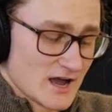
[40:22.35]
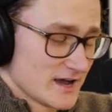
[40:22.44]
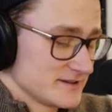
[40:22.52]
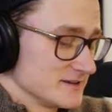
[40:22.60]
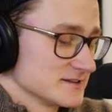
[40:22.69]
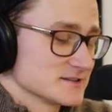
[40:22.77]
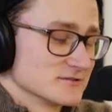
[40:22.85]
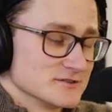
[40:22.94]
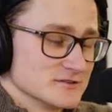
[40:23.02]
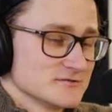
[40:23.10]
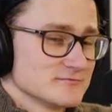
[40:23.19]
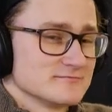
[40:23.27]
I think so
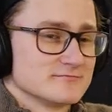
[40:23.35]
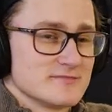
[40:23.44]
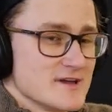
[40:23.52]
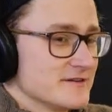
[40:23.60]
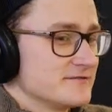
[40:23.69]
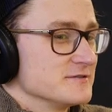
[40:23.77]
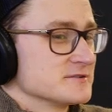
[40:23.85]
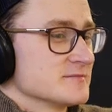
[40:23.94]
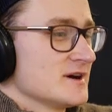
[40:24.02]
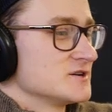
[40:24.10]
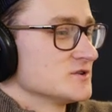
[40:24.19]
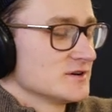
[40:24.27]
too. If it was
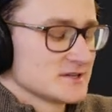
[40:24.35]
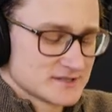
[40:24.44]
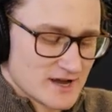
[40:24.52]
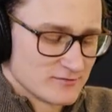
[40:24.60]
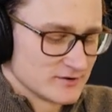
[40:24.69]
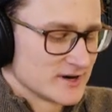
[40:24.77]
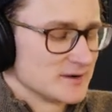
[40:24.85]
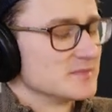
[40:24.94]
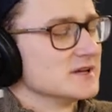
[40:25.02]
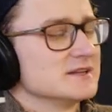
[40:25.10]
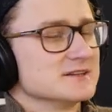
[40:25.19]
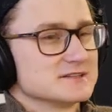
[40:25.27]
my choice, I would not
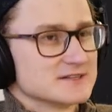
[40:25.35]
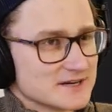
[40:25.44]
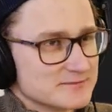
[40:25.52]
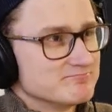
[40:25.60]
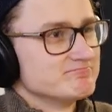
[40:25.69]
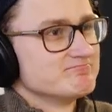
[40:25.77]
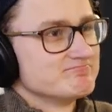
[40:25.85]
be in this time.